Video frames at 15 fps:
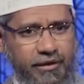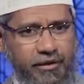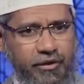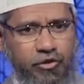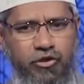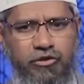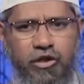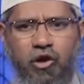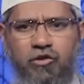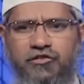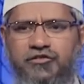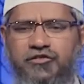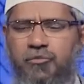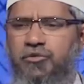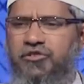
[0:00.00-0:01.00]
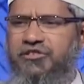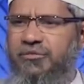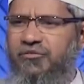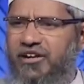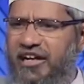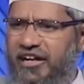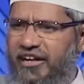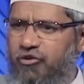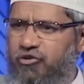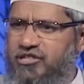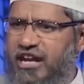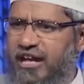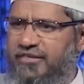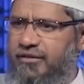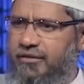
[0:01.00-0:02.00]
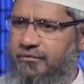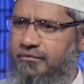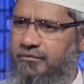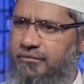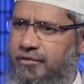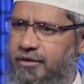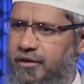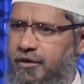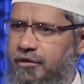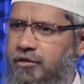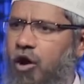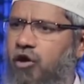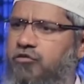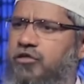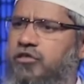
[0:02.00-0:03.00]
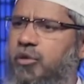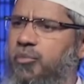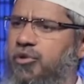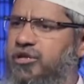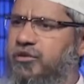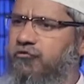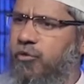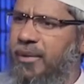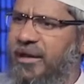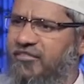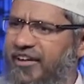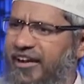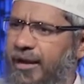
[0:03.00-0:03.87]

you know, thousands of Muslims were killed in Gujarat, thousands of Muslim women were